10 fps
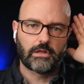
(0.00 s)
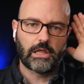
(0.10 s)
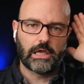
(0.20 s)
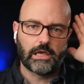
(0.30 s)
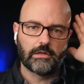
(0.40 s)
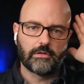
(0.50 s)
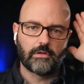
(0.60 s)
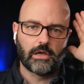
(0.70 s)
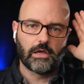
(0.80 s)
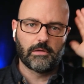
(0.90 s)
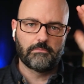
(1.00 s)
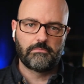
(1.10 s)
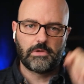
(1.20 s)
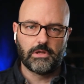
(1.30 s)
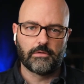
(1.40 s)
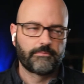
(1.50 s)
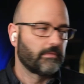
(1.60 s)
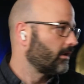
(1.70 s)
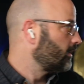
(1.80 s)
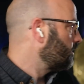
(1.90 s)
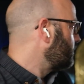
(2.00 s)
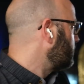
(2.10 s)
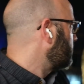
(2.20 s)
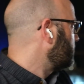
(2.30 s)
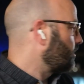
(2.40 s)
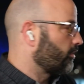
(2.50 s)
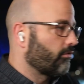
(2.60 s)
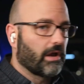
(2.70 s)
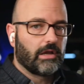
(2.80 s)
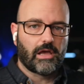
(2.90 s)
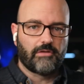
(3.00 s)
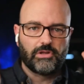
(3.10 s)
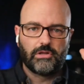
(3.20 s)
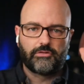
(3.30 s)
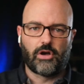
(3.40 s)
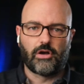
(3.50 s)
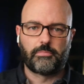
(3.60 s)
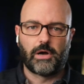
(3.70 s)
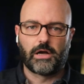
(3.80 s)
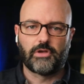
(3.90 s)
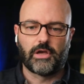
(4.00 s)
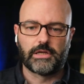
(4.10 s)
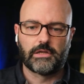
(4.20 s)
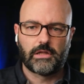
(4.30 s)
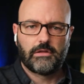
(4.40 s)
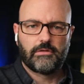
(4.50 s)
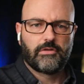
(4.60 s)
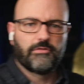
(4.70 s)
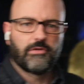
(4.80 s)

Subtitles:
And, you know, they're great. I have a little soft box on it. Let's see if